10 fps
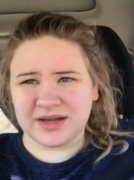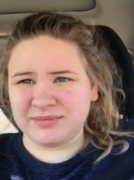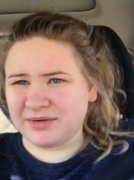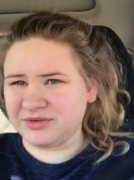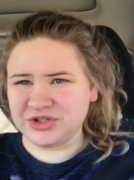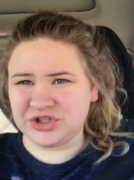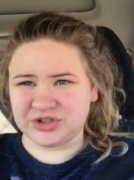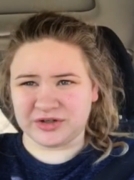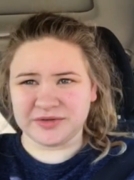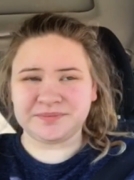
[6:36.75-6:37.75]
I'm not really
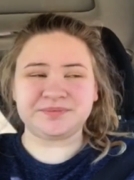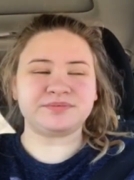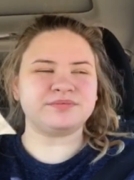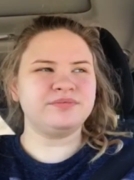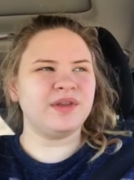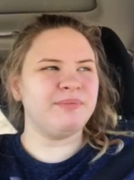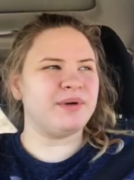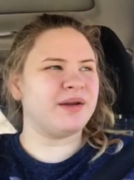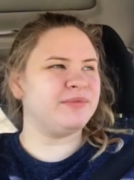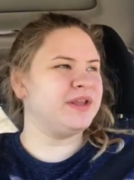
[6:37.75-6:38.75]
sure,
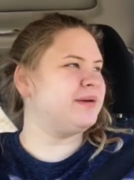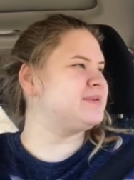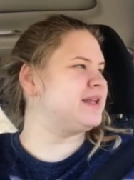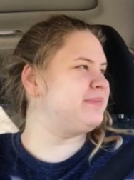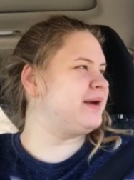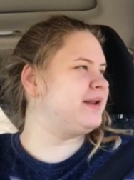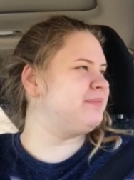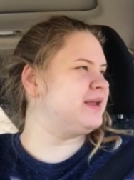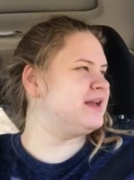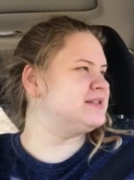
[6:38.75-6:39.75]
but I'm really upset about
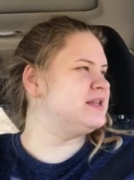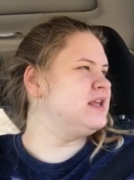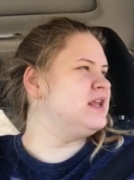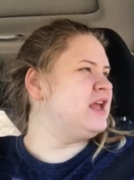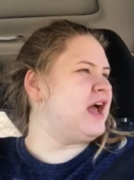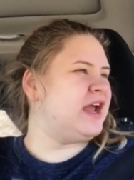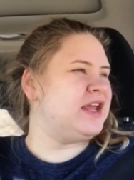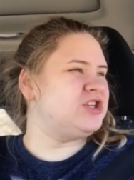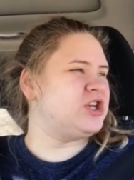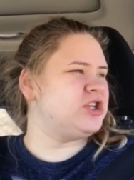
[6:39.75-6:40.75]
it because I
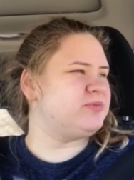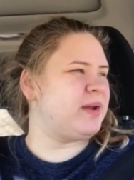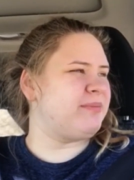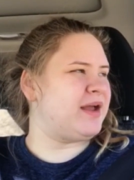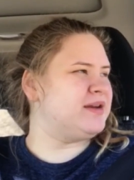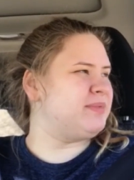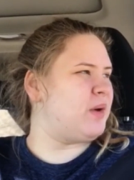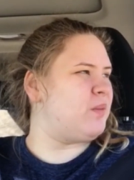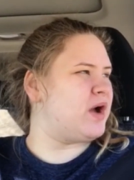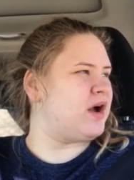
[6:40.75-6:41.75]
had changed my mind
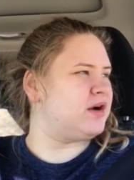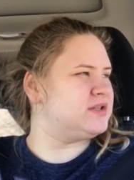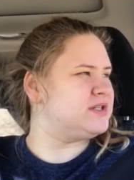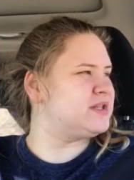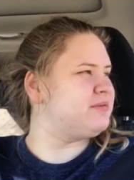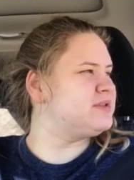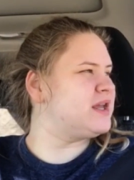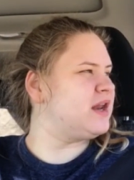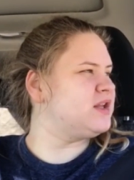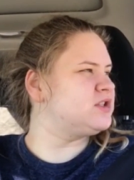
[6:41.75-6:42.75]
about what car seats I was
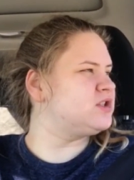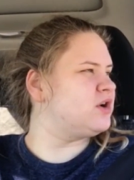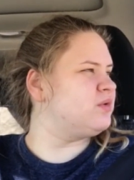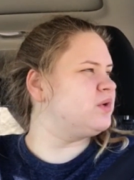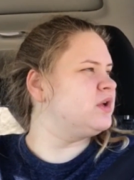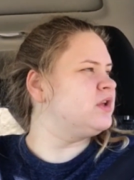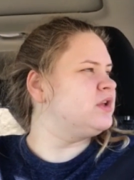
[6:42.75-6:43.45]
getting, so